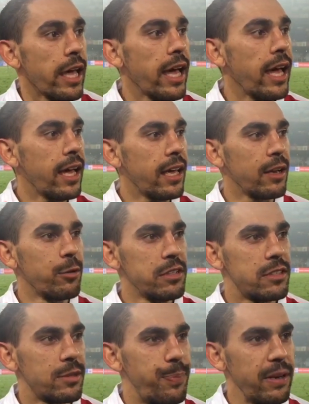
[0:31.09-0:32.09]
Yeah, it
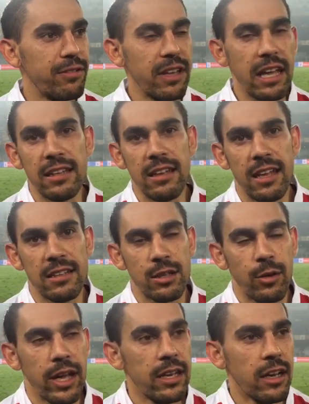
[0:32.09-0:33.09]
was a bit of an
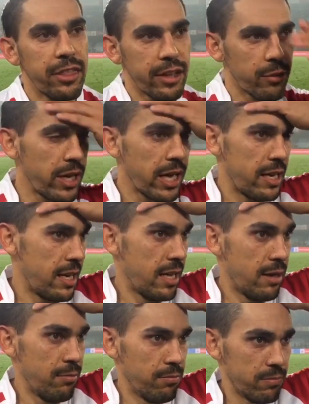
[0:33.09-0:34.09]
end-to-end. I think we had
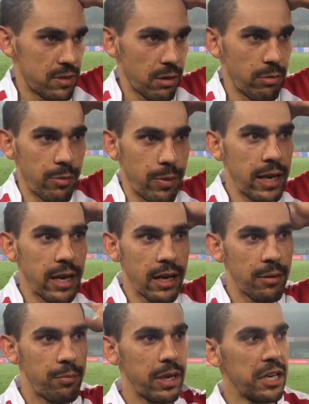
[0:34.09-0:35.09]
some of the
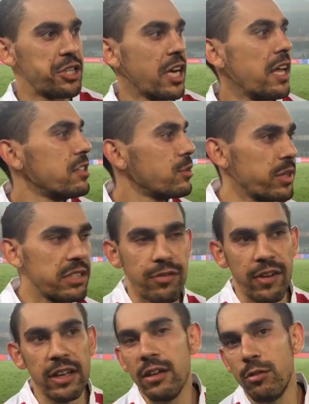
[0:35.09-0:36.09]
better chances. We
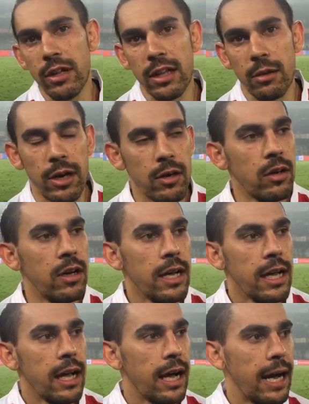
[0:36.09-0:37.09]
defended really well,
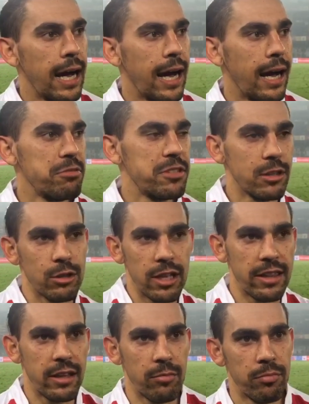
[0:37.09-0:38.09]
still
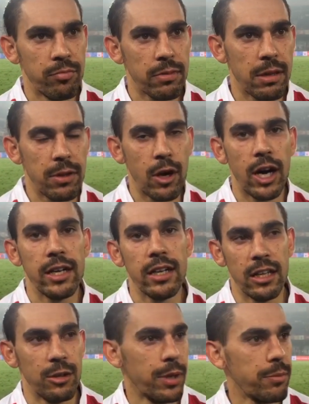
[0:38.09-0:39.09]
let them in behind a
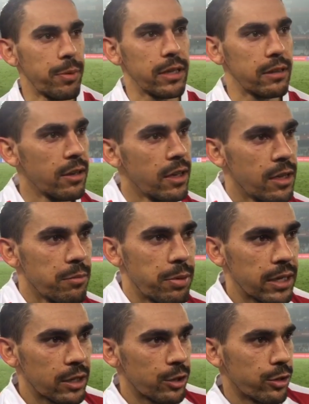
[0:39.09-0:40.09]
little bit, but
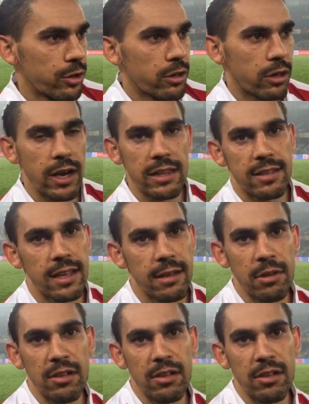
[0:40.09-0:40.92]
Bengaluru are a great team.